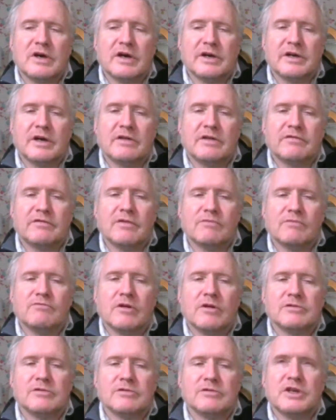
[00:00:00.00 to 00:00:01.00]
that I'd had a front
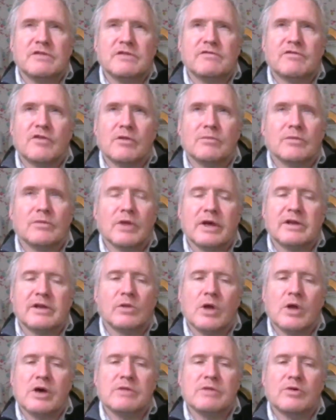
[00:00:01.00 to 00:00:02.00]
row seat from,
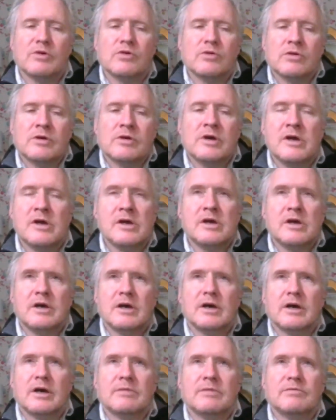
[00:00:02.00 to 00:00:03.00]
like LIBOR,
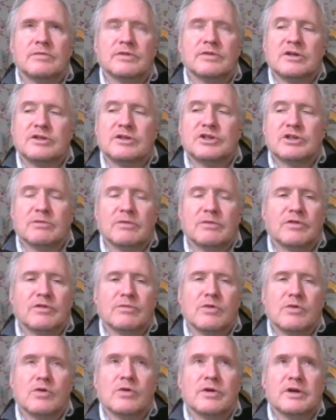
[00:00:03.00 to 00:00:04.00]
and some
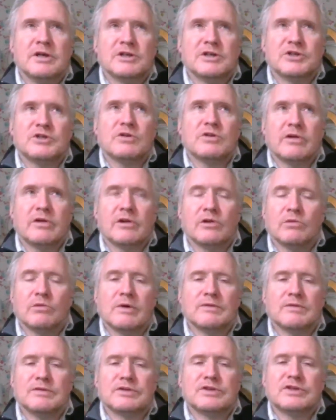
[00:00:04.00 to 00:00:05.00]
of the more
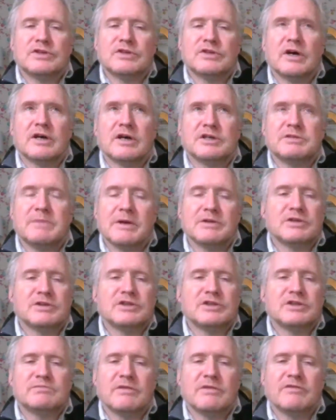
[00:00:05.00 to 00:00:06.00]
historical ones that I
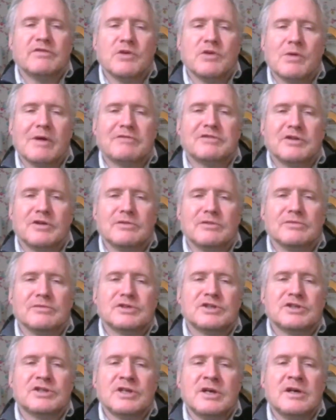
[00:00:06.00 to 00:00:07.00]
spent a few
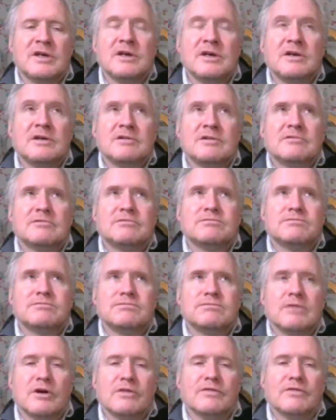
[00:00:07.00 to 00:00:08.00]
afternoons
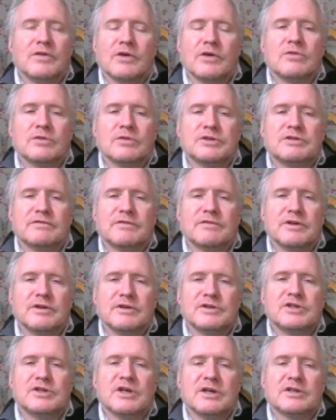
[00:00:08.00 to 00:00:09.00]
over the course of
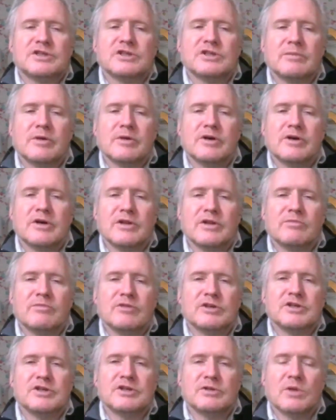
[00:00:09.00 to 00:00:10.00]
an entire summer in
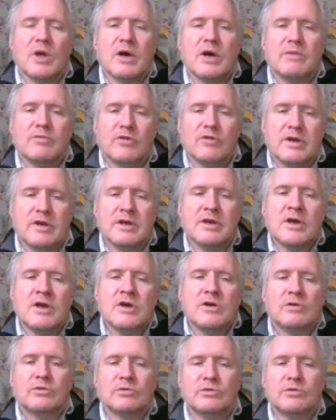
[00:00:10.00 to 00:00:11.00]
the British Library
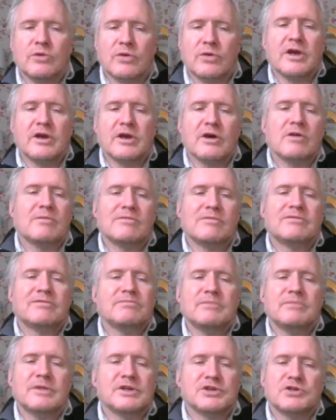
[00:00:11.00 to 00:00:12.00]
looking up
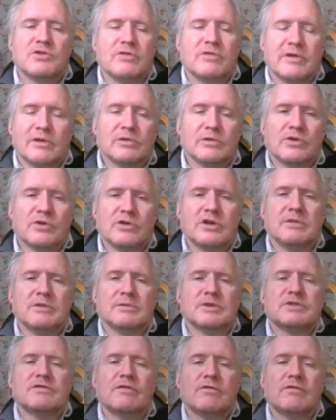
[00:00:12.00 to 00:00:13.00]
historical
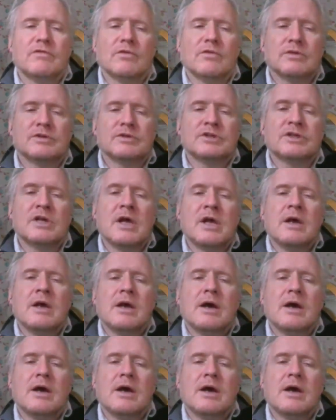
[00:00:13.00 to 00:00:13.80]
documents for frauds.